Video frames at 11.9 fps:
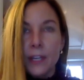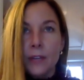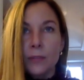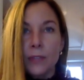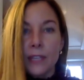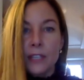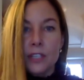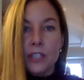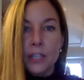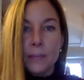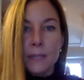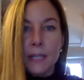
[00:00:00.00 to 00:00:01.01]

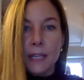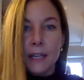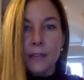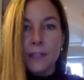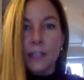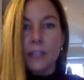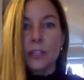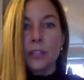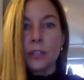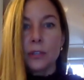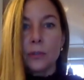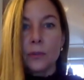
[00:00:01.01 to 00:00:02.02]
relationships and having
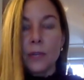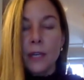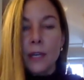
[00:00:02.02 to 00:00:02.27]
to